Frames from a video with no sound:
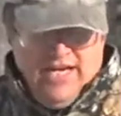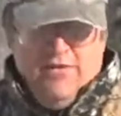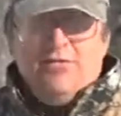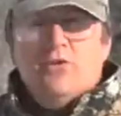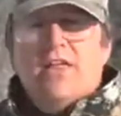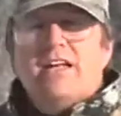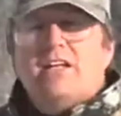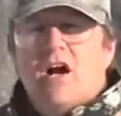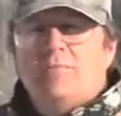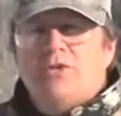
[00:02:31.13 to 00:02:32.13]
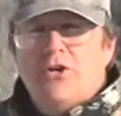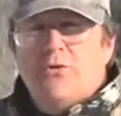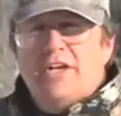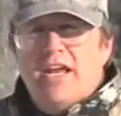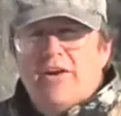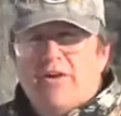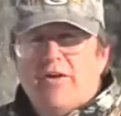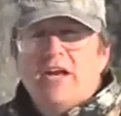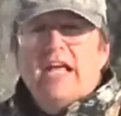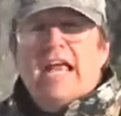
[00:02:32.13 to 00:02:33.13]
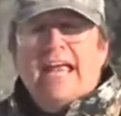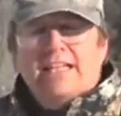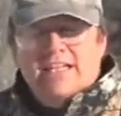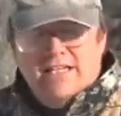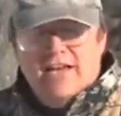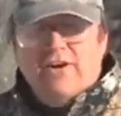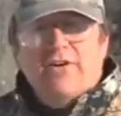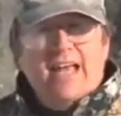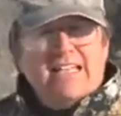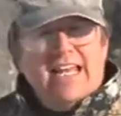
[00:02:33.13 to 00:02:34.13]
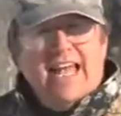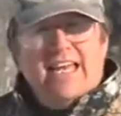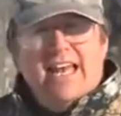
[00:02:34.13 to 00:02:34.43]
If you then come to your deer, and the deer is at